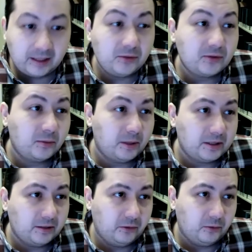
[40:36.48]
you so
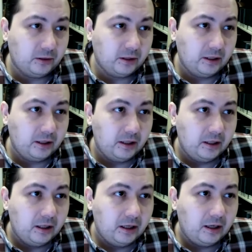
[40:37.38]
much, everyone.
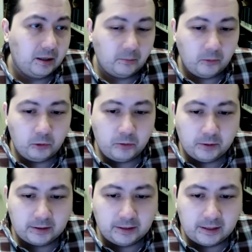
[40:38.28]
We
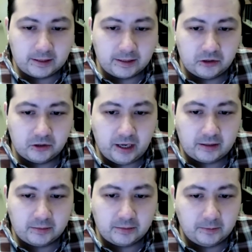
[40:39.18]
put links in the chat
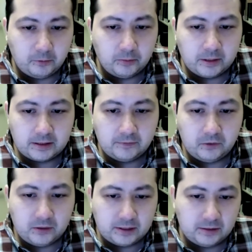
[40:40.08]
to make appointments to
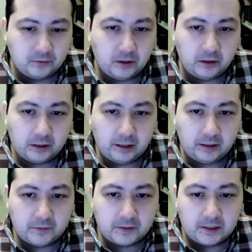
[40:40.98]
view the Central
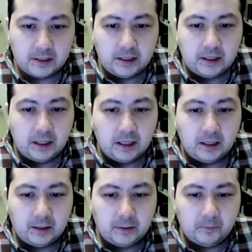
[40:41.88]
Archives
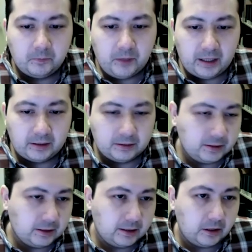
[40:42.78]
and
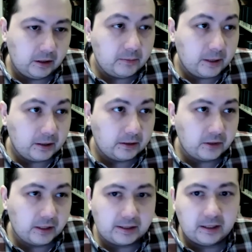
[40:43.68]
our email
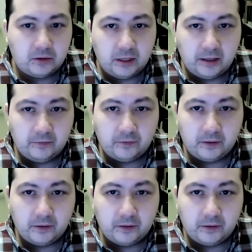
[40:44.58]
address. And you have